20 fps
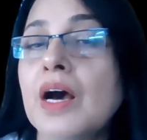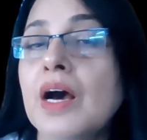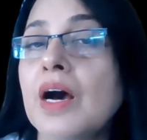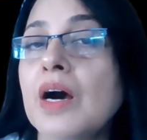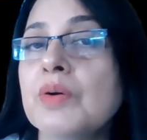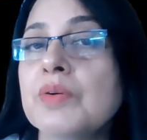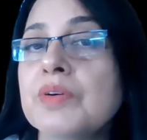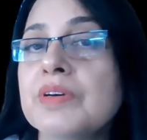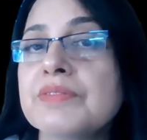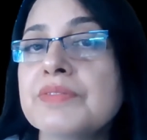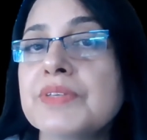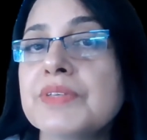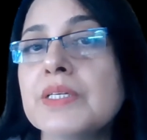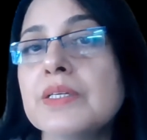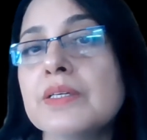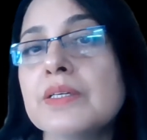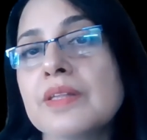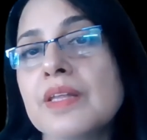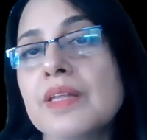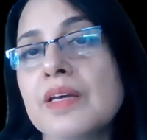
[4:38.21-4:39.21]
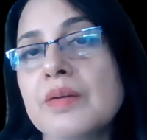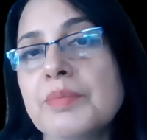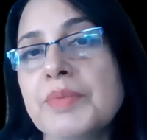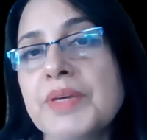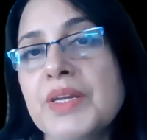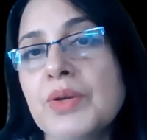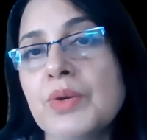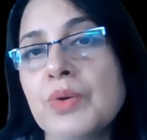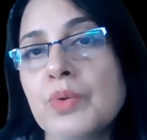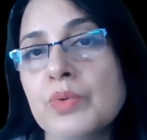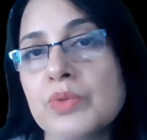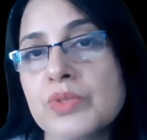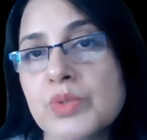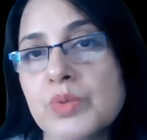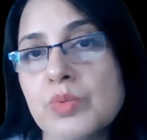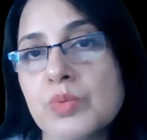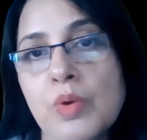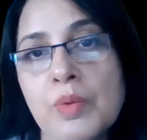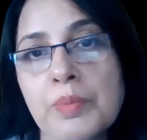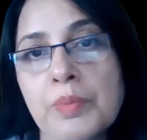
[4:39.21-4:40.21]
However, there'll be no
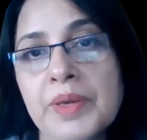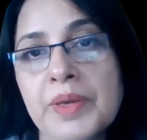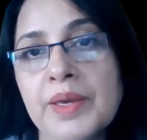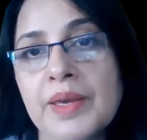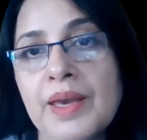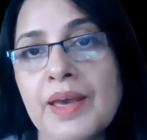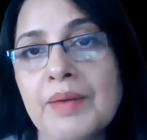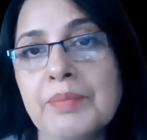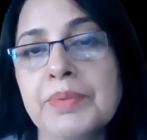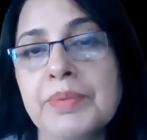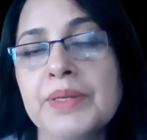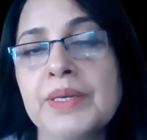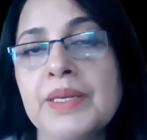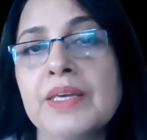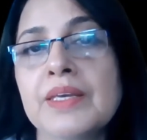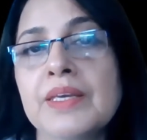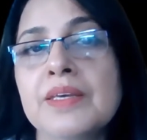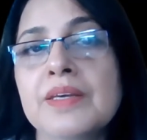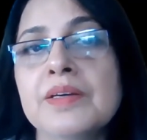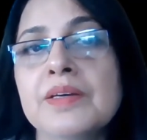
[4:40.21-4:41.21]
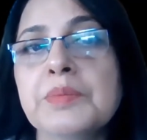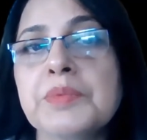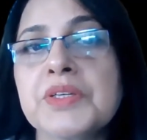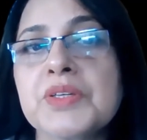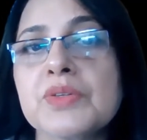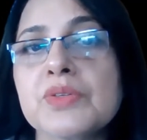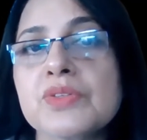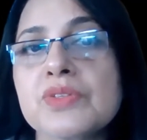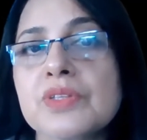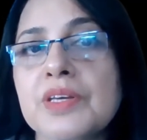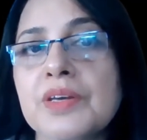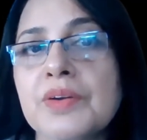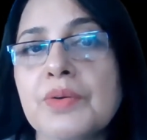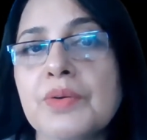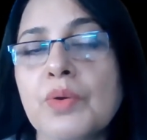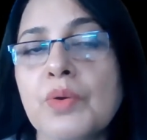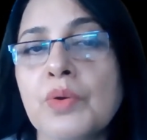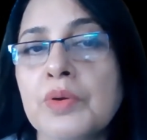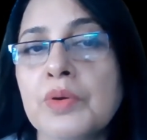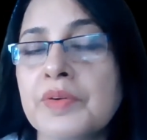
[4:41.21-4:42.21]
swapping happening here because they're
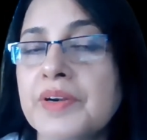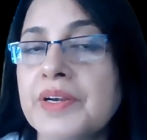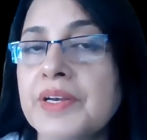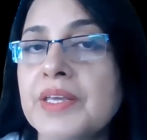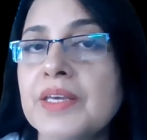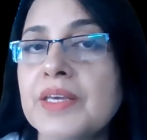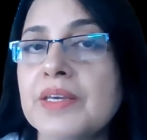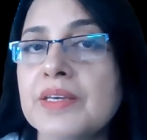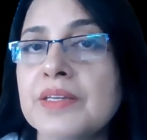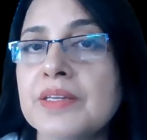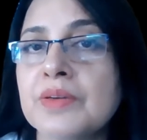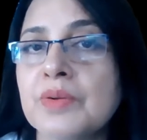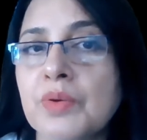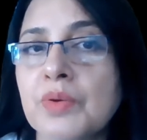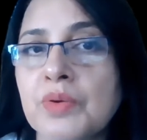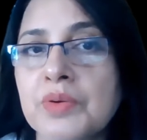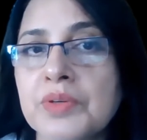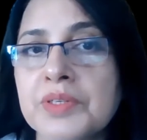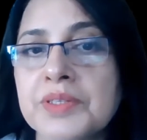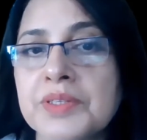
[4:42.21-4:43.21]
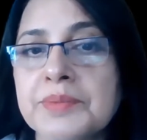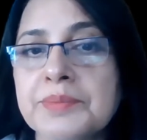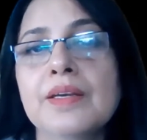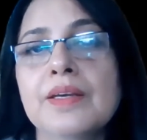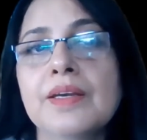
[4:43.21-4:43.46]
already in order.